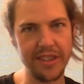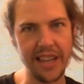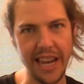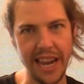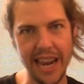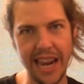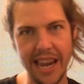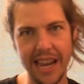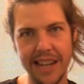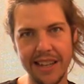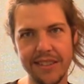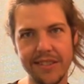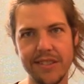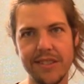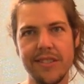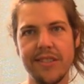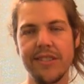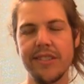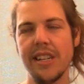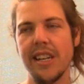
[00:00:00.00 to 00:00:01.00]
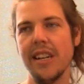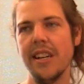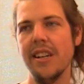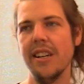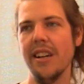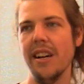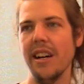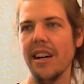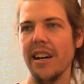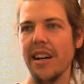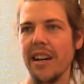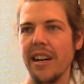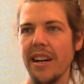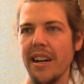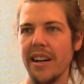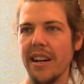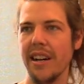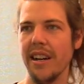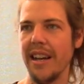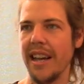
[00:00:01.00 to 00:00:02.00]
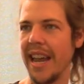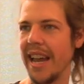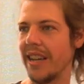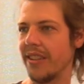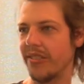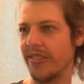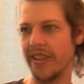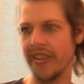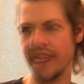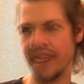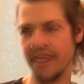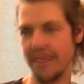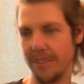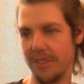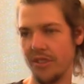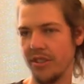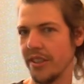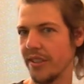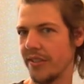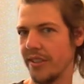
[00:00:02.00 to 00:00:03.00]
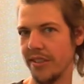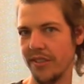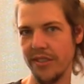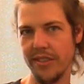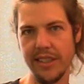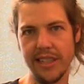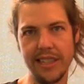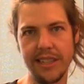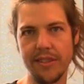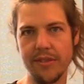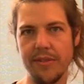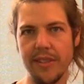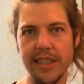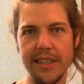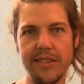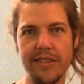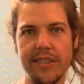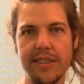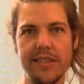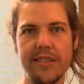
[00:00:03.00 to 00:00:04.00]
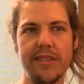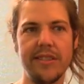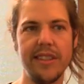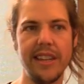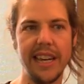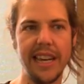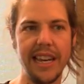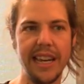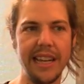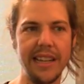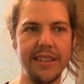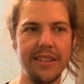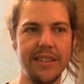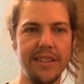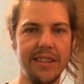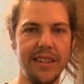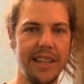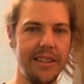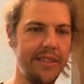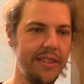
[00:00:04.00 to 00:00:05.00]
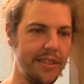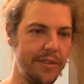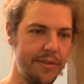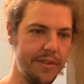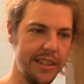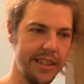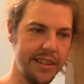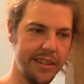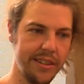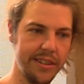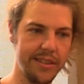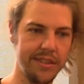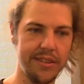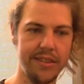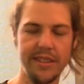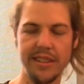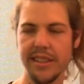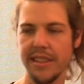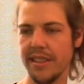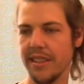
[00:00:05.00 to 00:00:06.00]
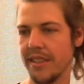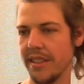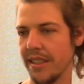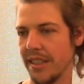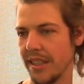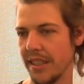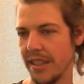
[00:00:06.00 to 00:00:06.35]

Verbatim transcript: of the hands, uh, hands are just as unique as faces, and the length of the fingers, the